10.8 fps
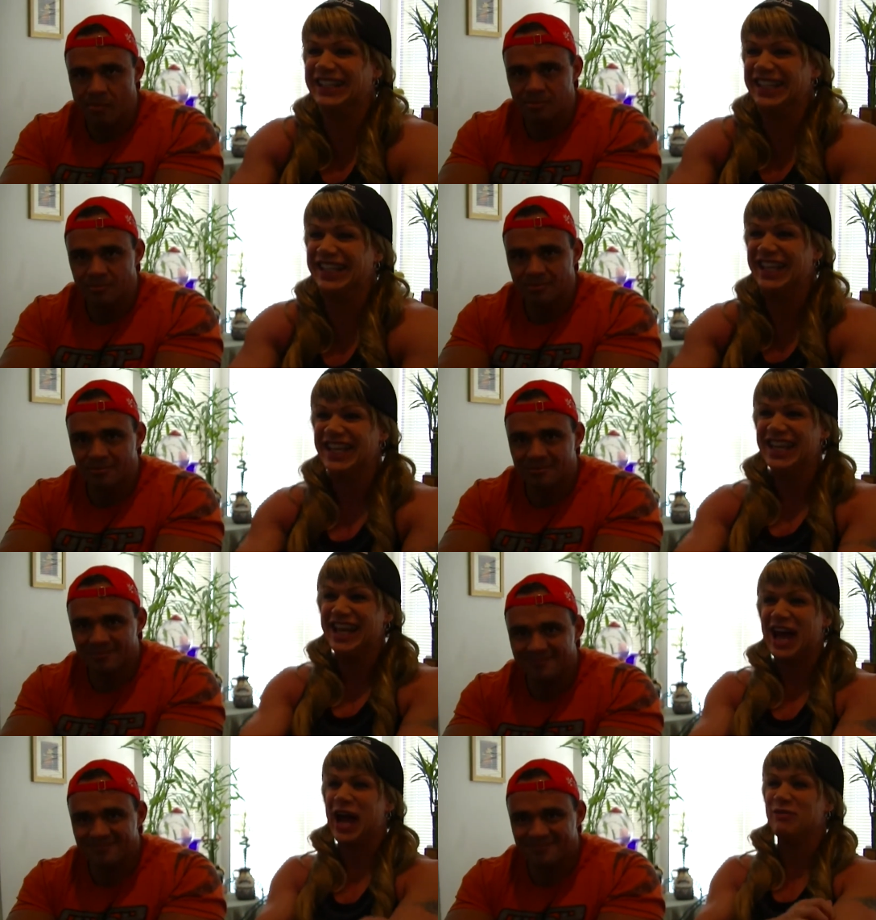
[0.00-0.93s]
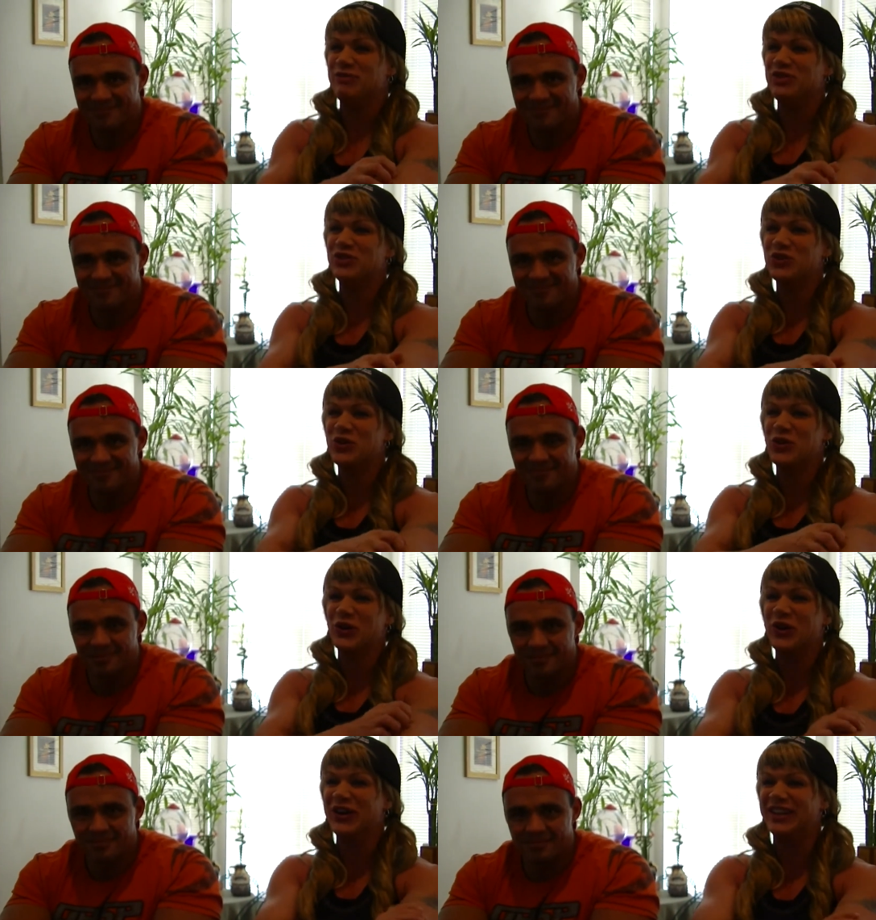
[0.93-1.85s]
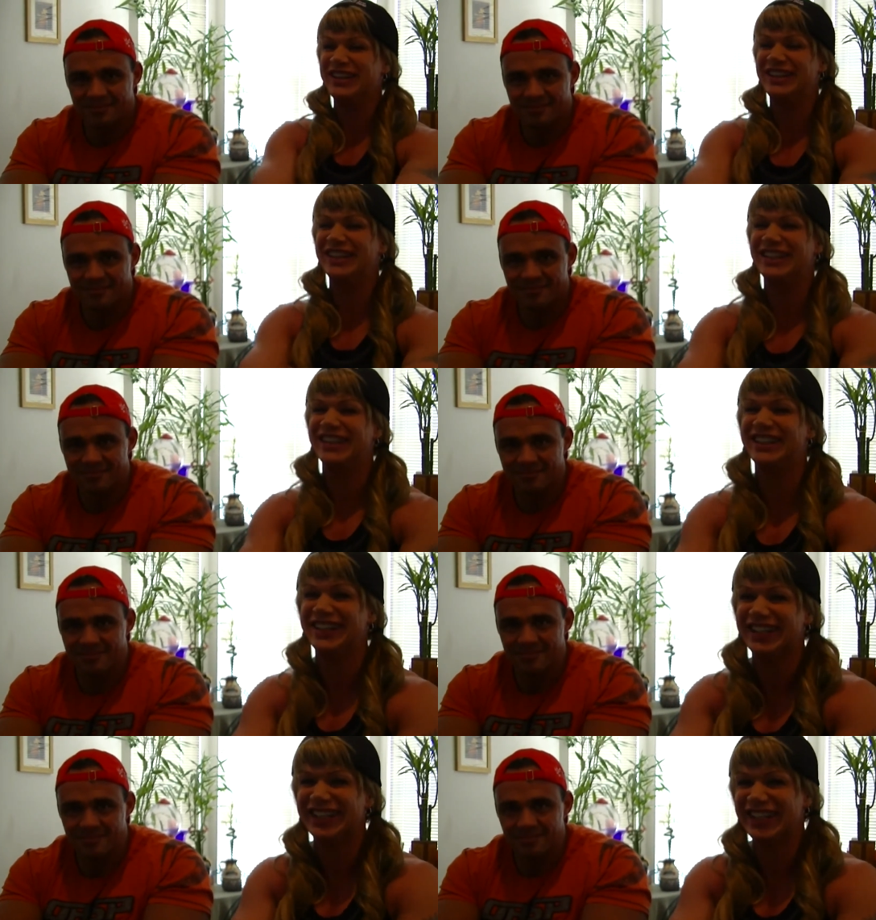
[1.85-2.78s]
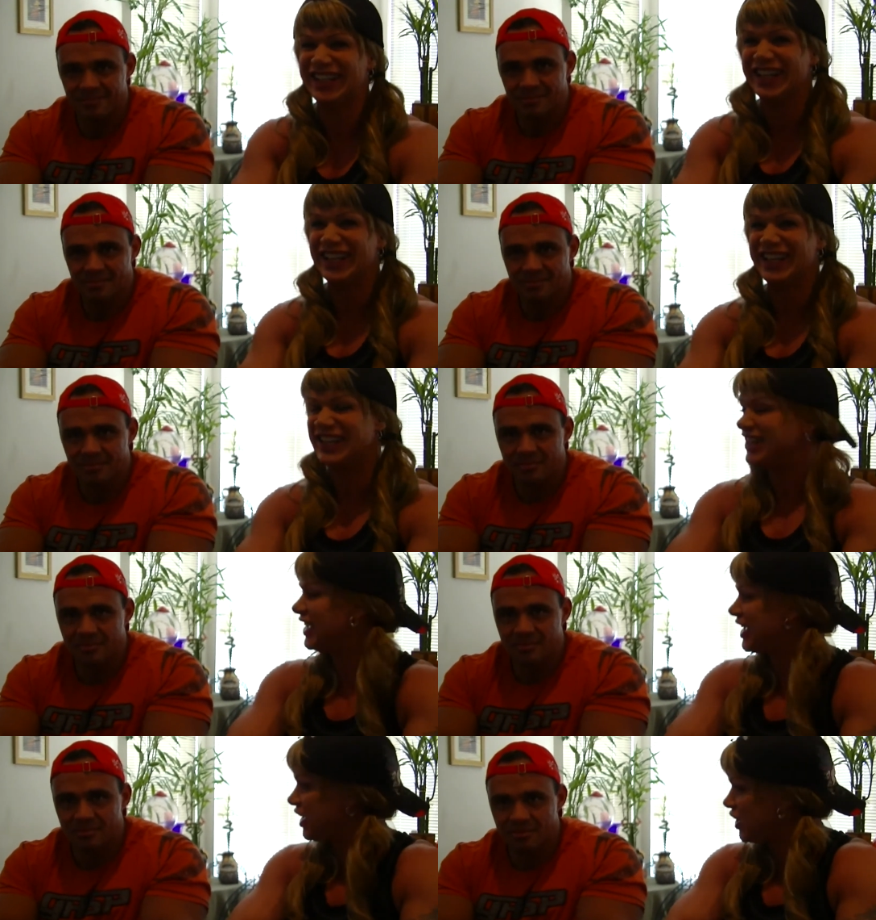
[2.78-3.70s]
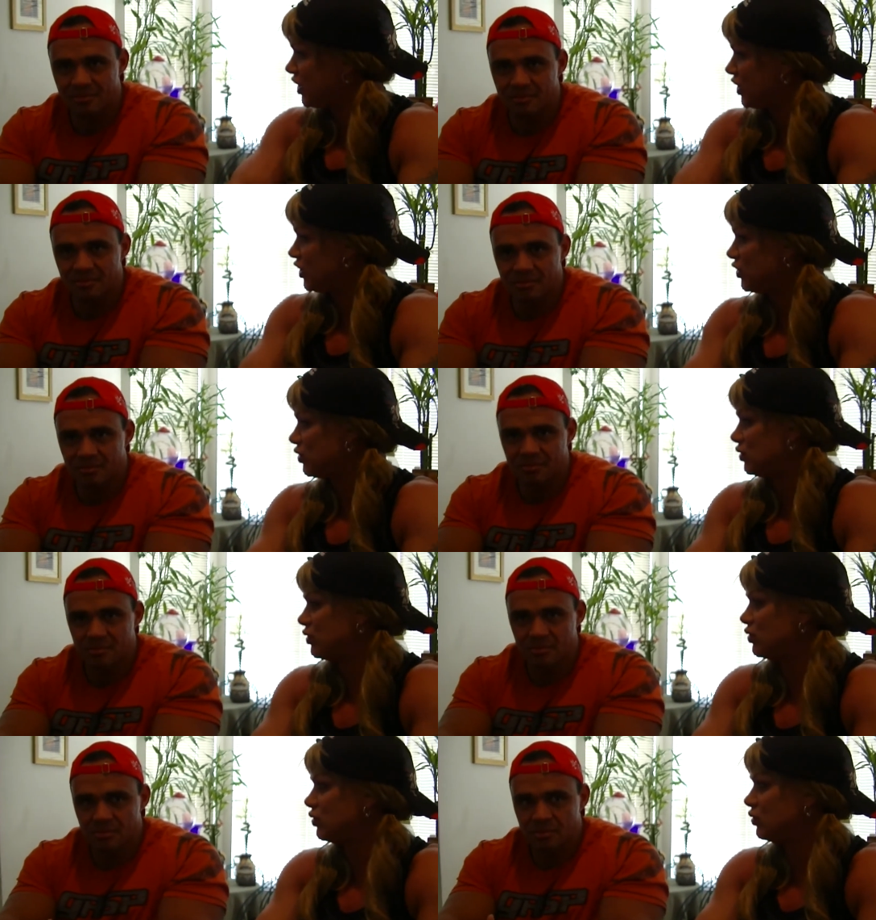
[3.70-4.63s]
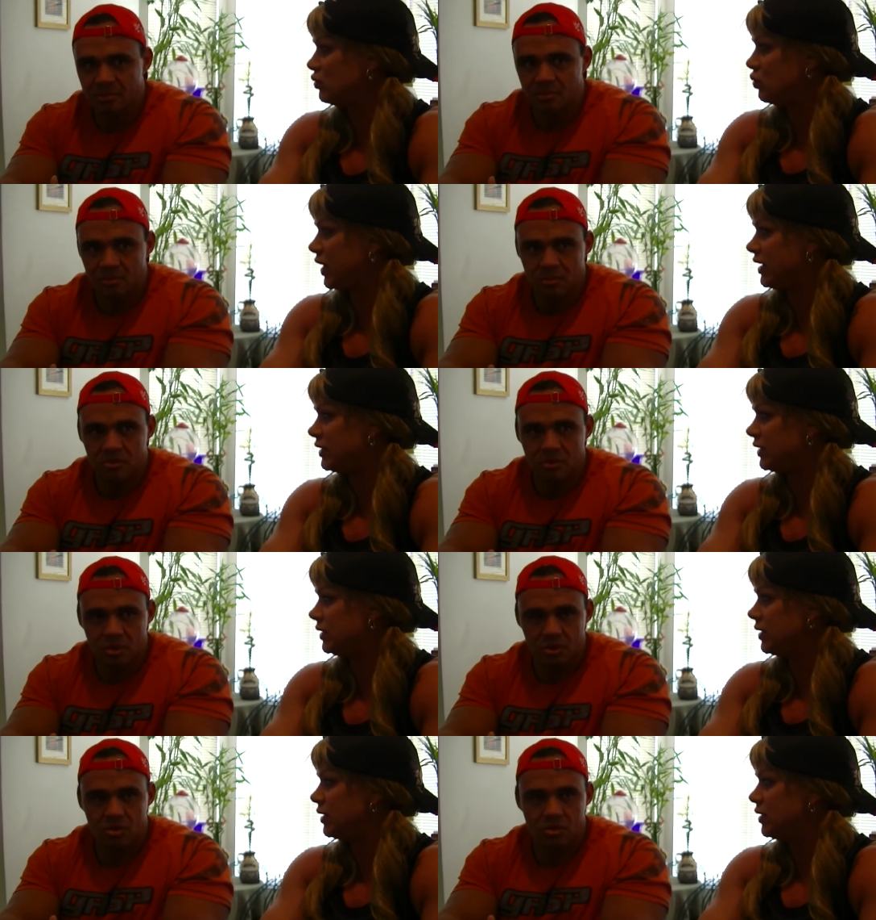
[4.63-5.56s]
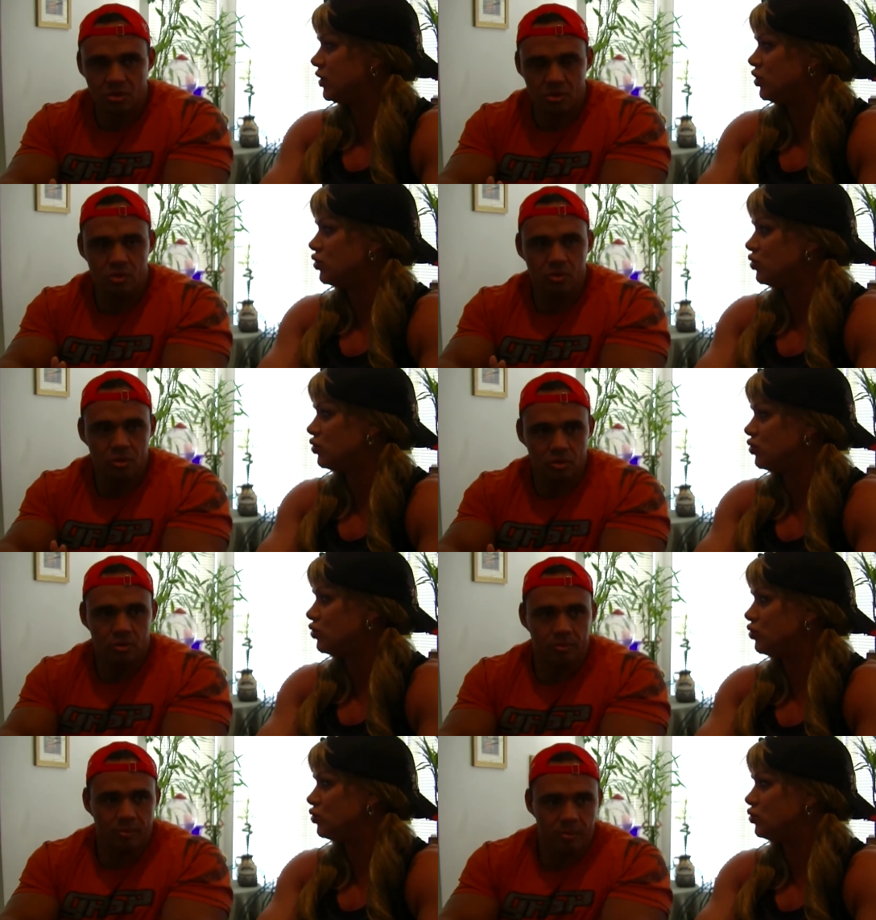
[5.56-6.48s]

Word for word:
Speaker 1: I know. He's a big I'm dude. So. How much does he weigh? How much do you weigh, Chao, right now? Do you know? Weight. Two.